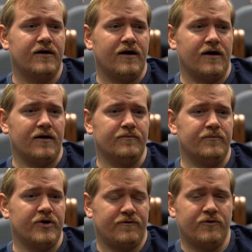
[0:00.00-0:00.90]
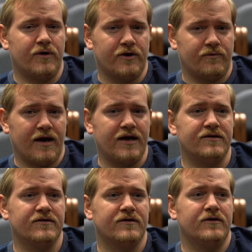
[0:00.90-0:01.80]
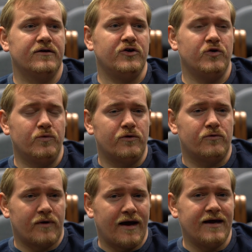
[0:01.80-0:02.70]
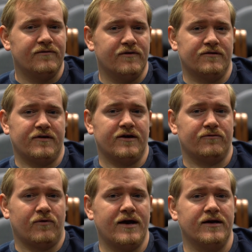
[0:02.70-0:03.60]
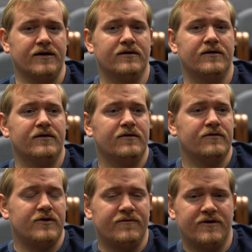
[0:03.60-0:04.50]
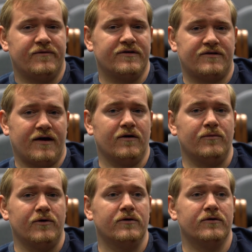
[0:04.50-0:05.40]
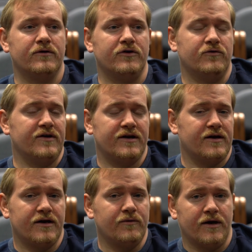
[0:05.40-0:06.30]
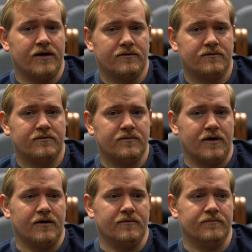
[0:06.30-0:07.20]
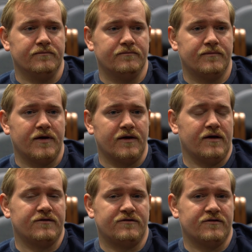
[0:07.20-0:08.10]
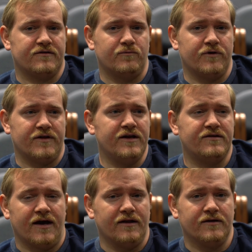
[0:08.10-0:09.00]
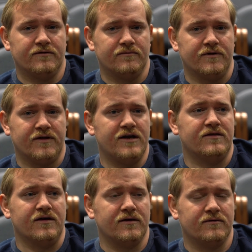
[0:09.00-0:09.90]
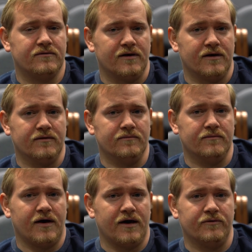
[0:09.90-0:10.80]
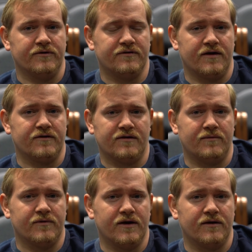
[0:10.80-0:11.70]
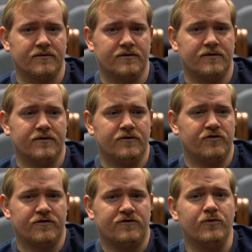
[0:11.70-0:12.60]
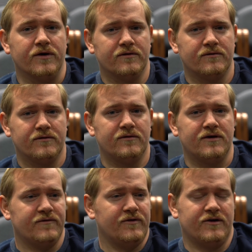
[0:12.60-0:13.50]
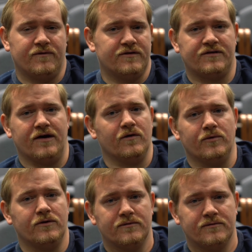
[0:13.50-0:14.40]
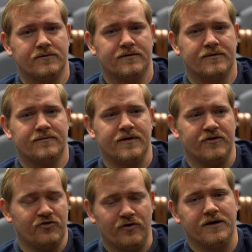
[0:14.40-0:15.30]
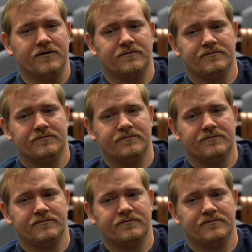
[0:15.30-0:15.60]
But if you want to write, you will write for the sake of writing. So even if it's terrible, you did it anyway. And that's just with any talent, with anything. I would say the same thing. Just do it, even if it's terrible. Enjoy it.